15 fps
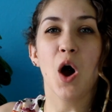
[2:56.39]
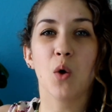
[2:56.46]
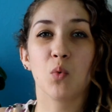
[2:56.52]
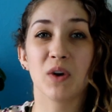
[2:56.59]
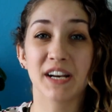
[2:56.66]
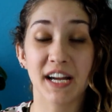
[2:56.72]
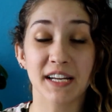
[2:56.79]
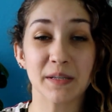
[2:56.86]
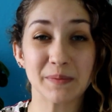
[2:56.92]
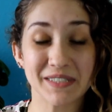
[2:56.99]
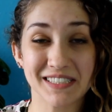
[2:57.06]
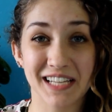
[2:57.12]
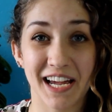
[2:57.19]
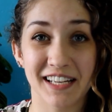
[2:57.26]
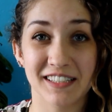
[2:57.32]
When I am
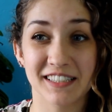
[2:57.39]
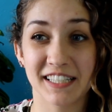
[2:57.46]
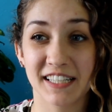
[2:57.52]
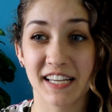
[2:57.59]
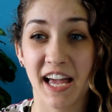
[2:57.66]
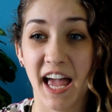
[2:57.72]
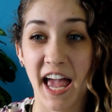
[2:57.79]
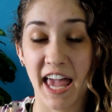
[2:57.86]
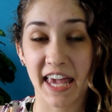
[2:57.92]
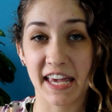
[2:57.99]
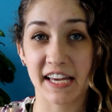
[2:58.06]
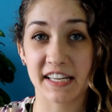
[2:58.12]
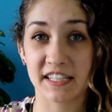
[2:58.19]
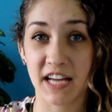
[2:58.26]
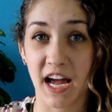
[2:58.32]
styling
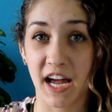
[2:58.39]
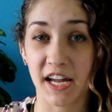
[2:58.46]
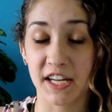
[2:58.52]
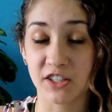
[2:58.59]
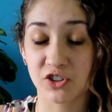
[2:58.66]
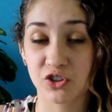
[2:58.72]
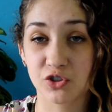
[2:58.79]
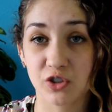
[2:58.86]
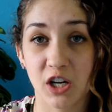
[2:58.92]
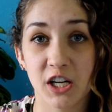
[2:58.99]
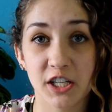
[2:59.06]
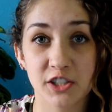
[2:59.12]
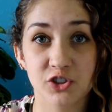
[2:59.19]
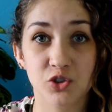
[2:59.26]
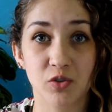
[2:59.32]
and I
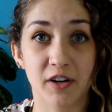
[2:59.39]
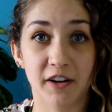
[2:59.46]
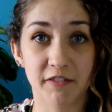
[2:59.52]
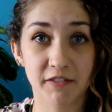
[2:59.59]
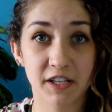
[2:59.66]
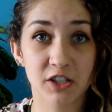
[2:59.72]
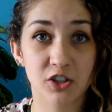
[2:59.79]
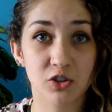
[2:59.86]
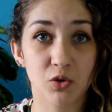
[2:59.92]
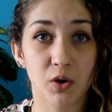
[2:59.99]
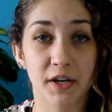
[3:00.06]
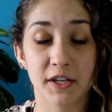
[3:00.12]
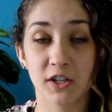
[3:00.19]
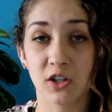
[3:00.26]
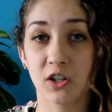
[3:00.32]
scrunch or I finger
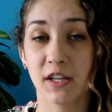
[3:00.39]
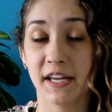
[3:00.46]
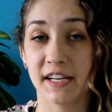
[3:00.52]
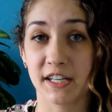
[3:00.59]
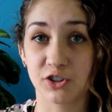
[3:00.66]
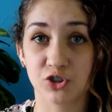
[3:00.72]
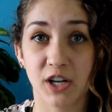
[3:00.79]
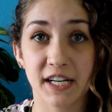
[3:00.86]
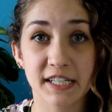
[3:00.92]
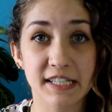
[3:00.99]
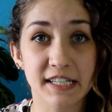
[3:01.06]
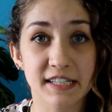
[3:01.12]
coil and I try to